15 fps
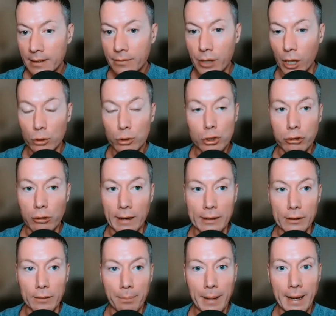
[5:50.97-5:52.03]
no
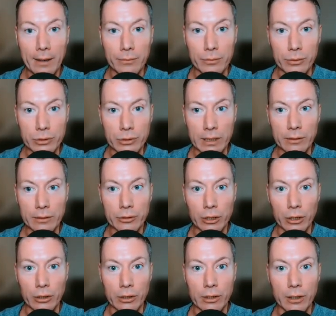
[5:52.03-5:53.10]
trade on pound New Zealand
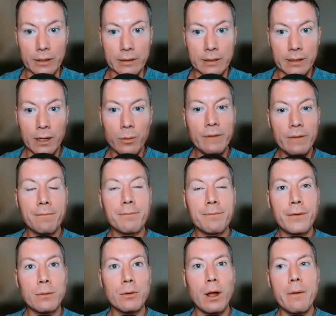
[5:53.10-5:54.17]
dollar, guys. I know we
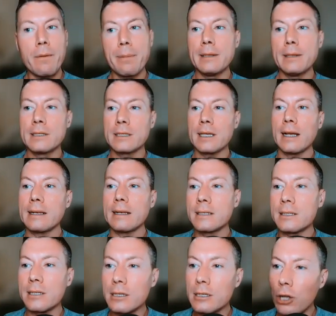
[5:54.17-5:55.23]
feel like we've been saying
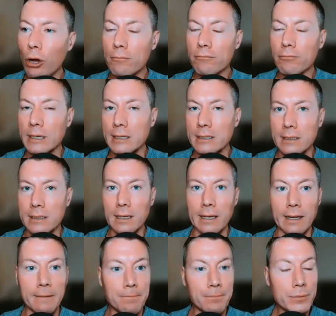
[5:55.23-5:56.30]
this a lot
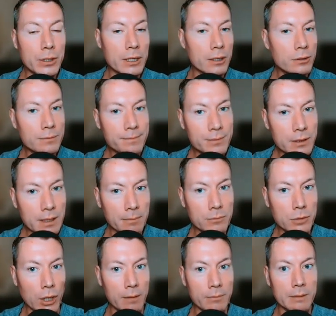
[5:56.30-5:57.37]
recently. And, you know,
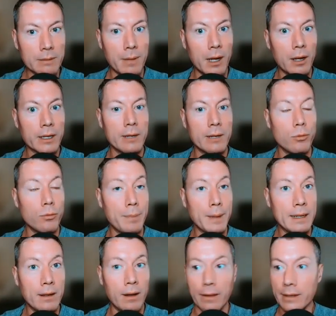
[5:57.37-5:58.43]
sometimes the market will
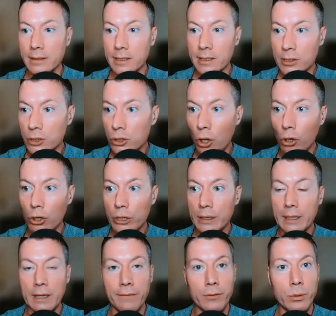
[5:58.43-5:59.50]
be like this. It's not going
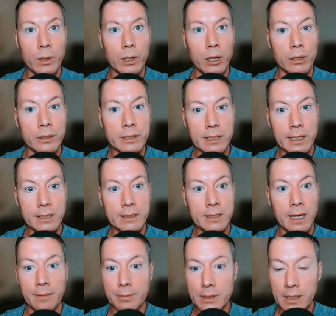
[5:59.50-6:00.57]
to give you a lot of
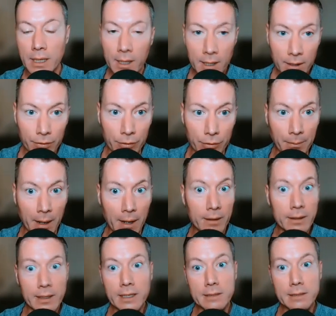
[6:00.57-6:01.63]
setups. The
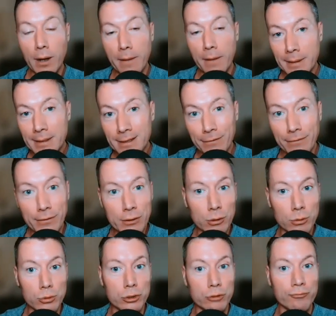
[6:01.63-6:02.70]
markets might be
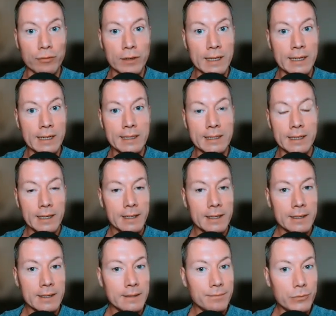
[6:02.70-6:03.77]
difficult to read.
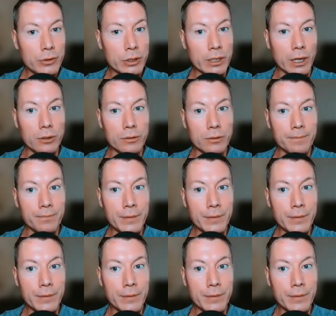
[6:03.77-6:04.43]
You know,